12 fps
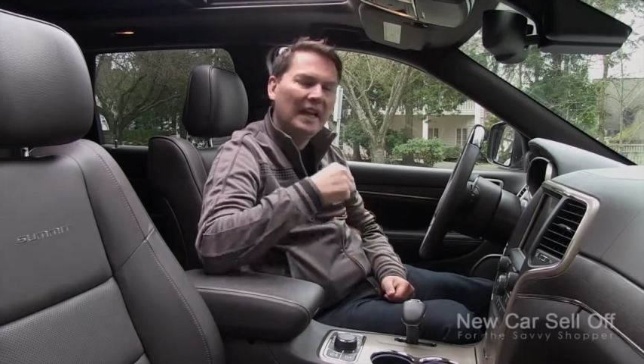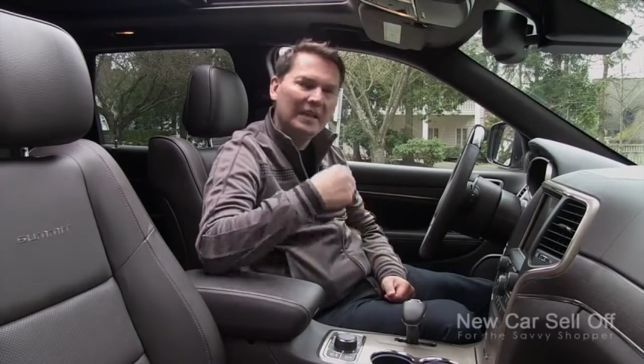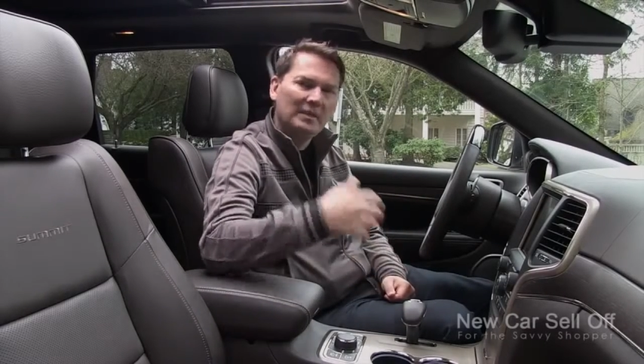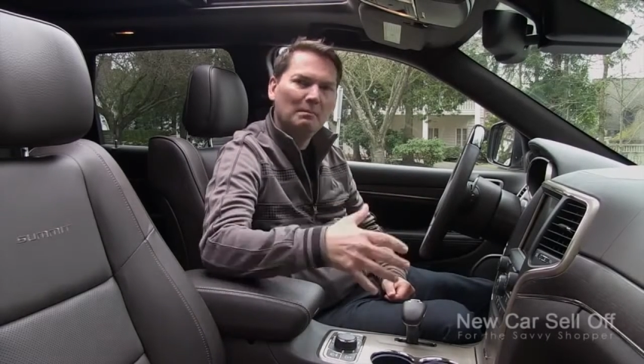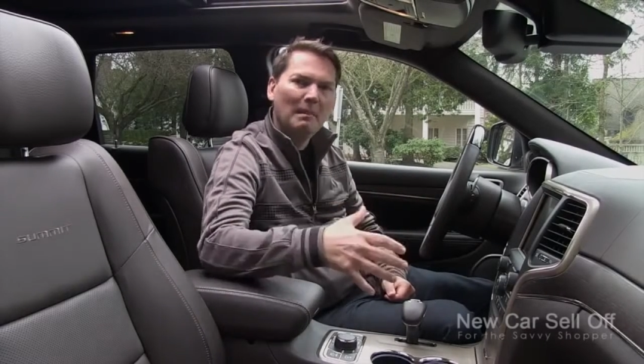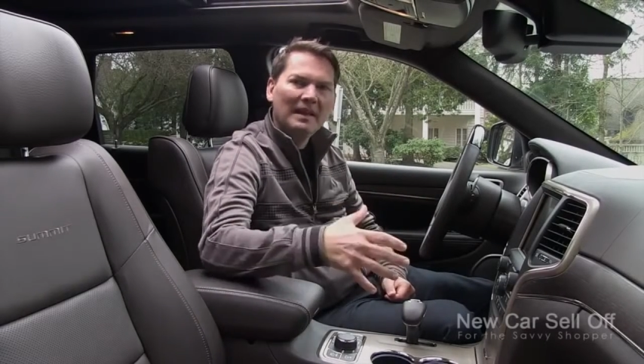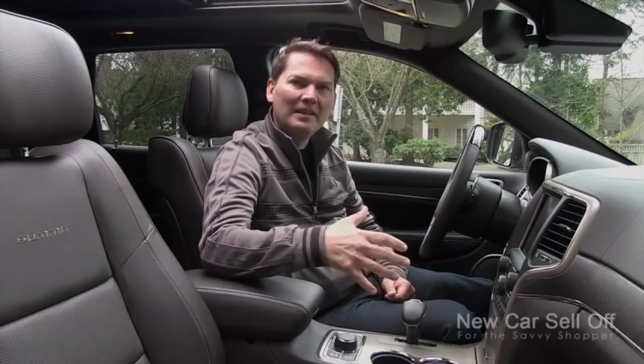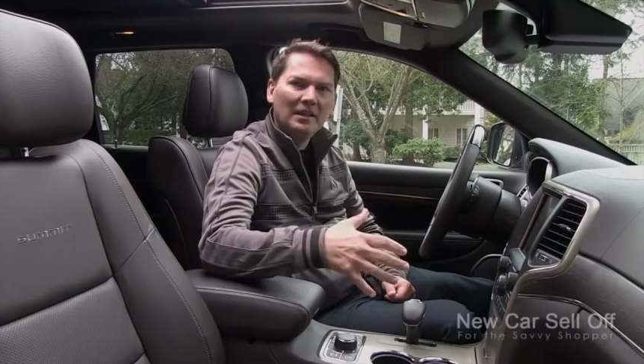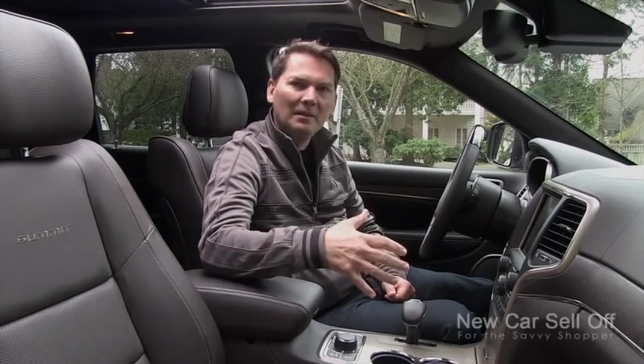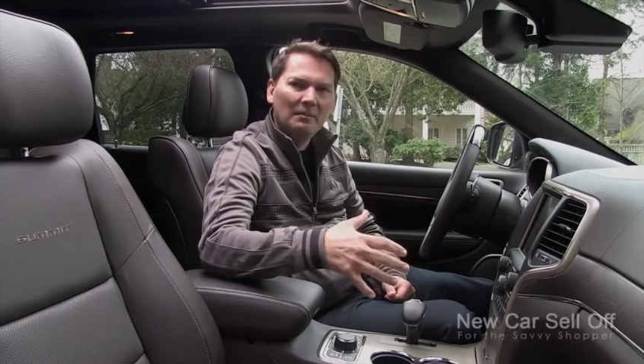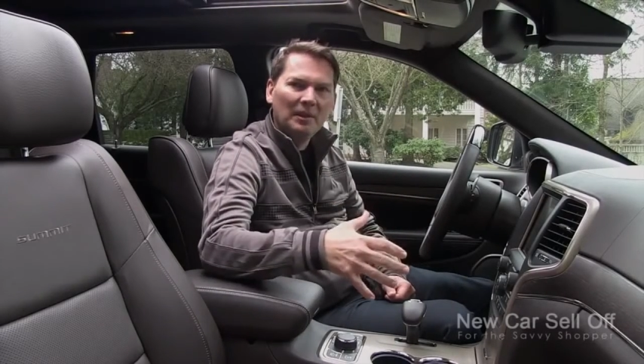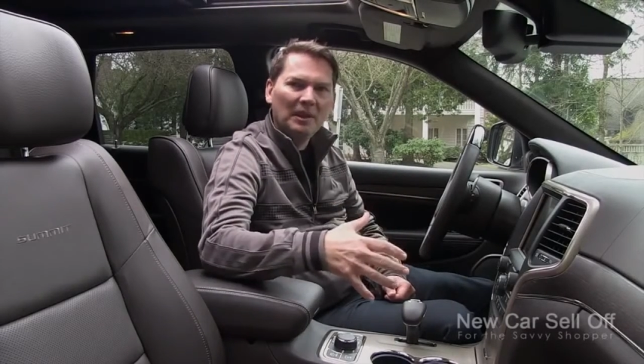It's meant to
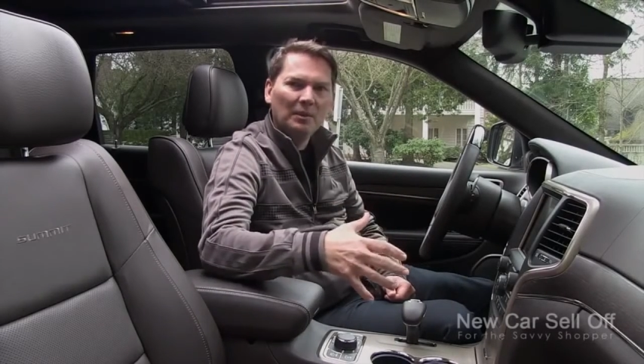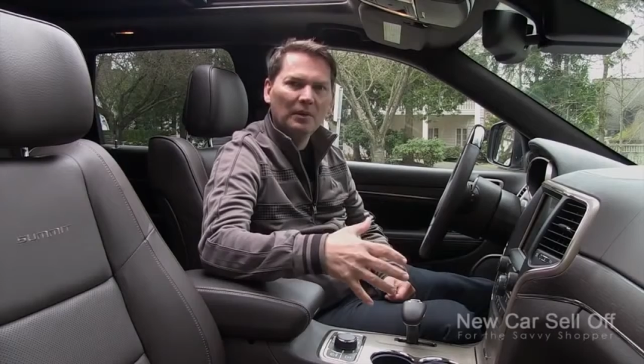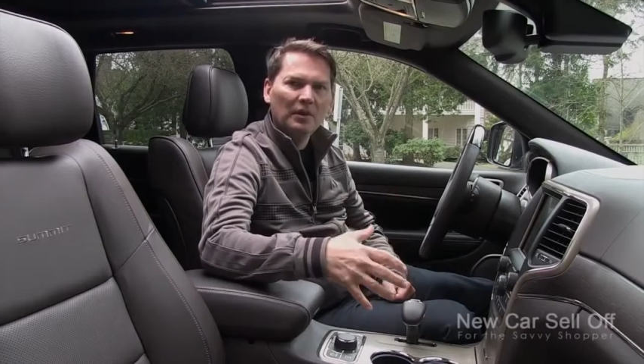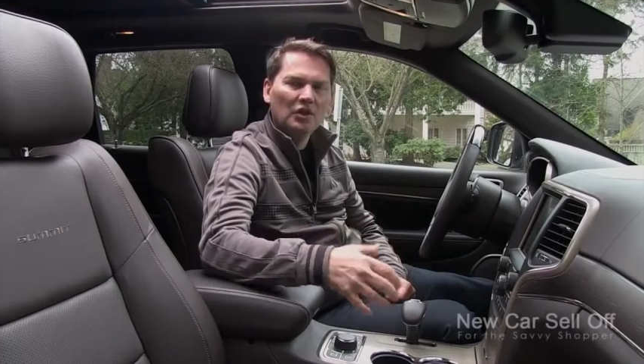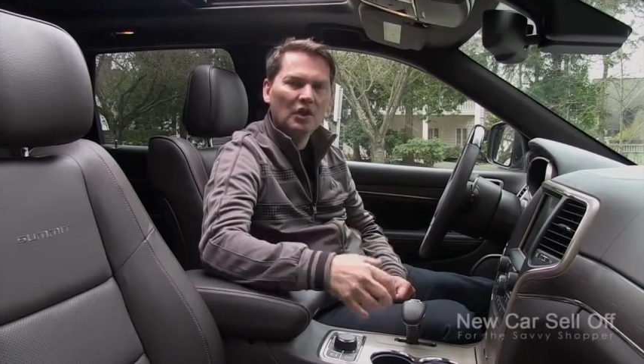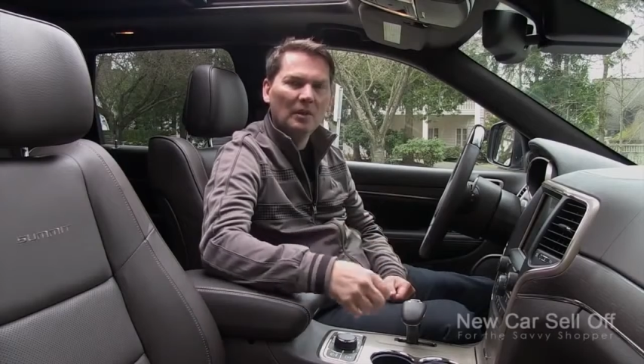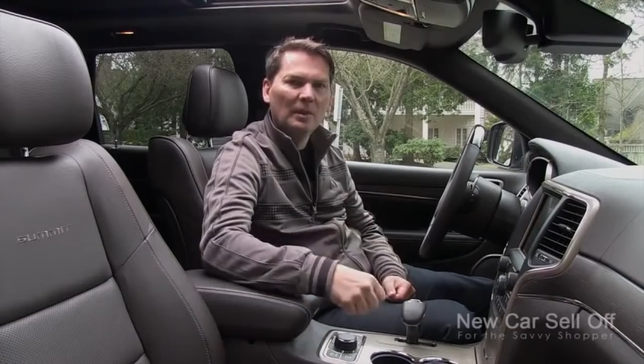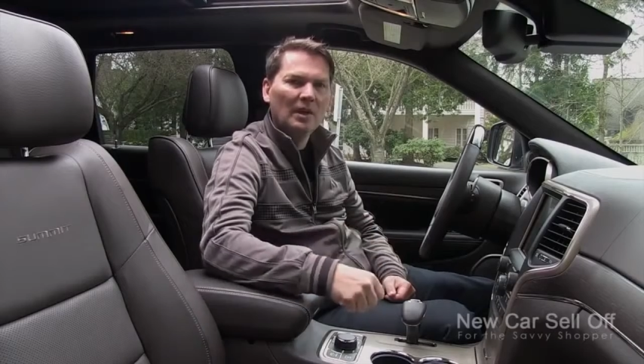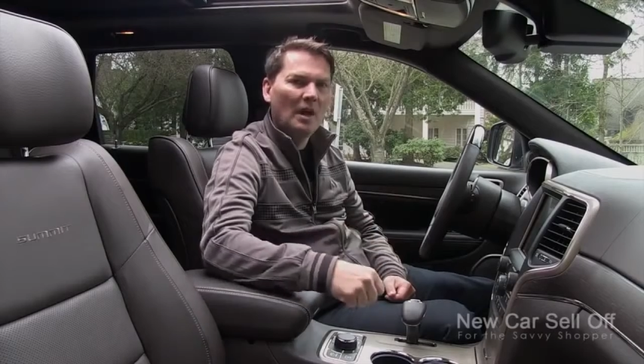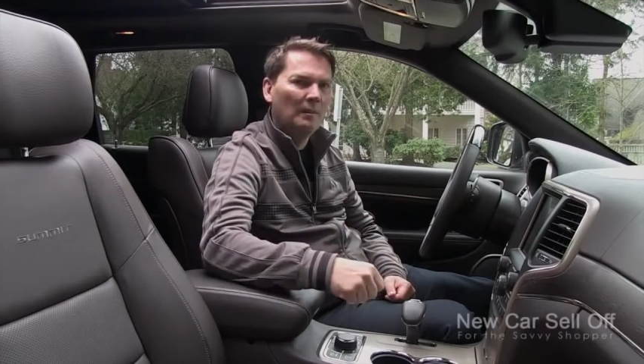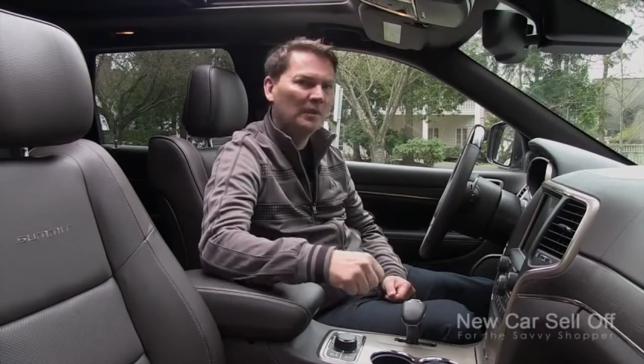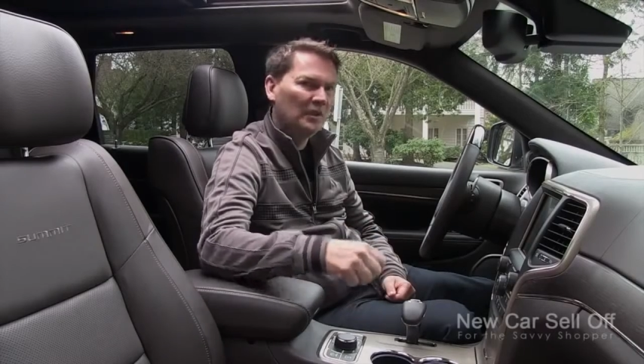compete with the German
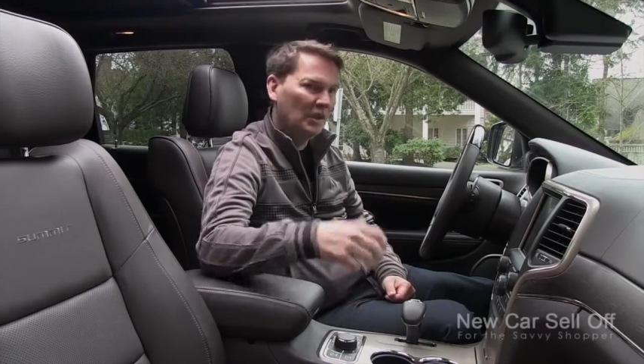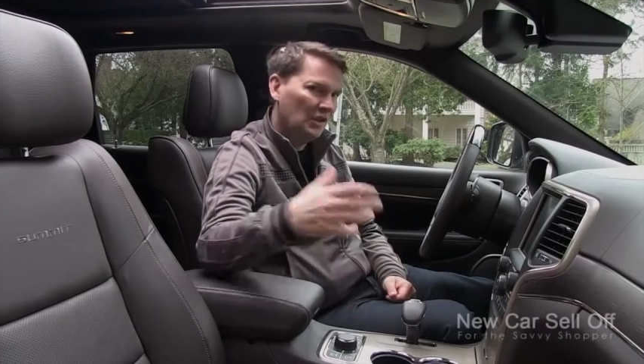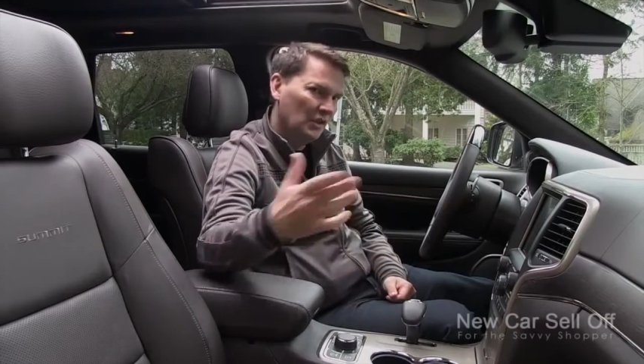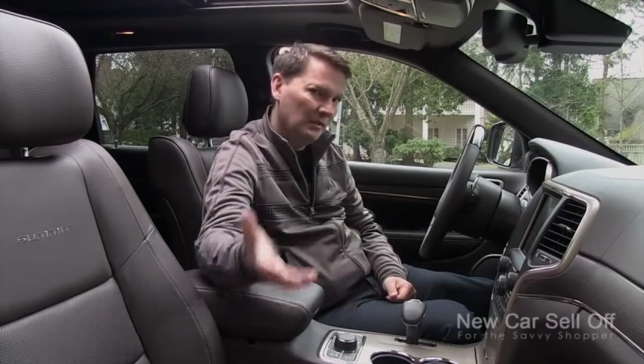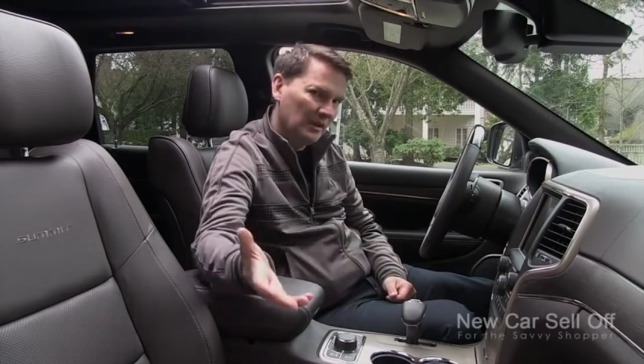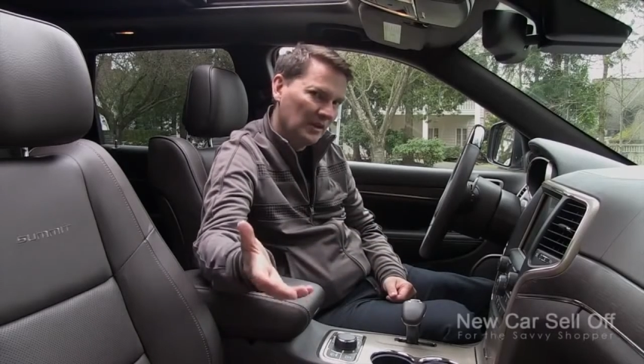competition.